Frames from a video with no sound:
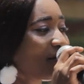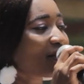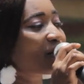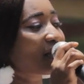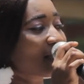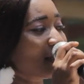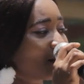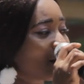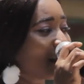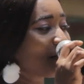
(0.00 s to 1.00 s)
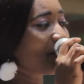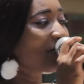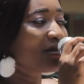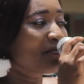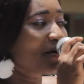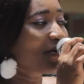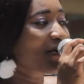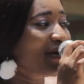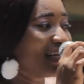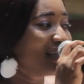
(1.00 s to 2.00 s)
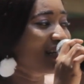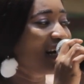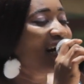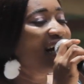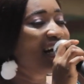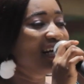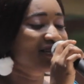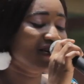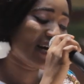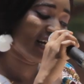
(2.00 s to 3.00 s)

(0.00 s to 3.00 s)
And so still, it's not